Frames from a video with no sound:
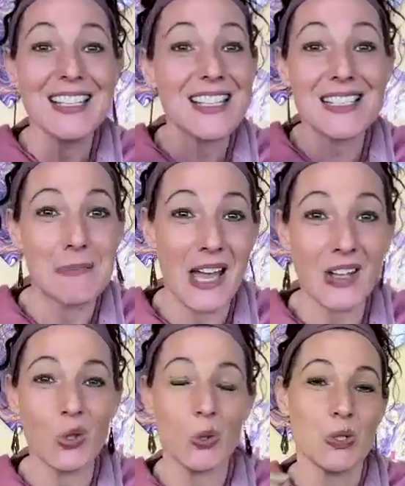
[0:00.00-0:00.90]
It doesn't
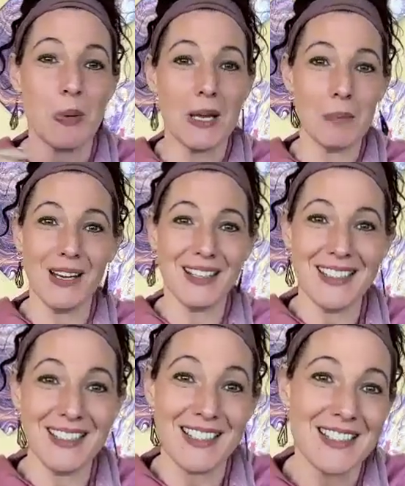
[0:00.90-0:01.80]
matter whose pain body
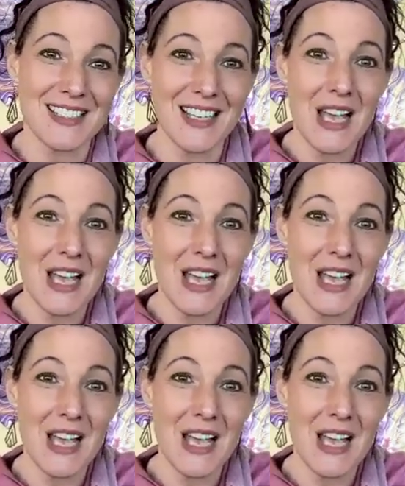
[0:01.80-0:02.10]
it is.